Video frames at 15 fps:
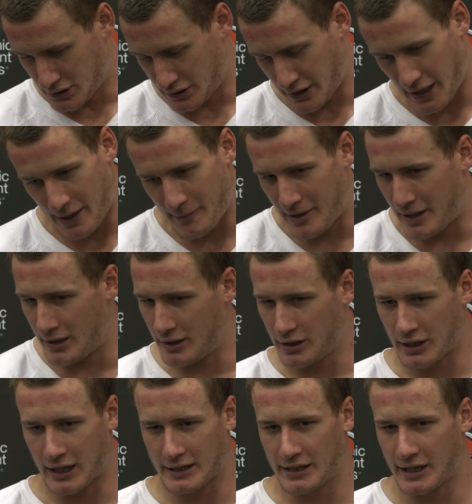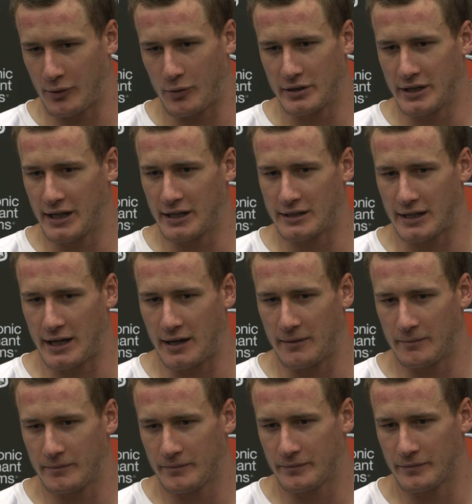Yeah, I mean, look, I take it one day at a
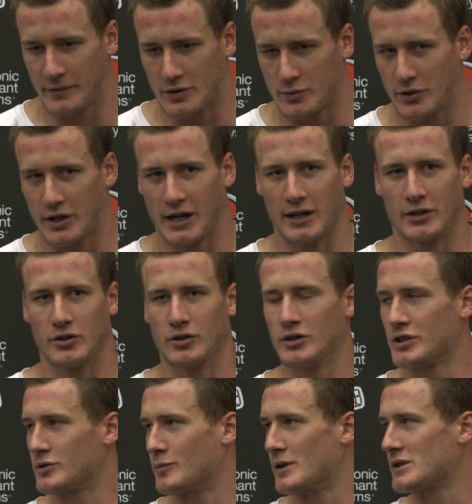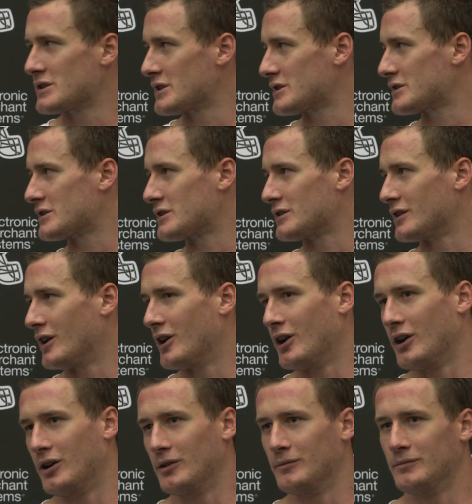time. That's what you got to do in this business.
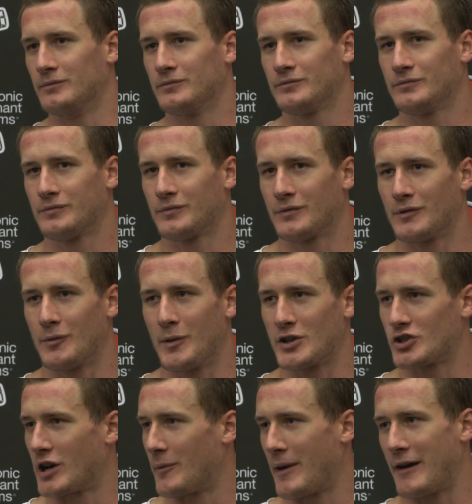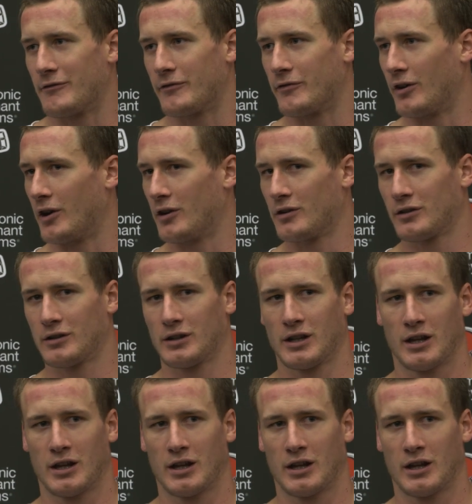Um, make sure I'm having fun.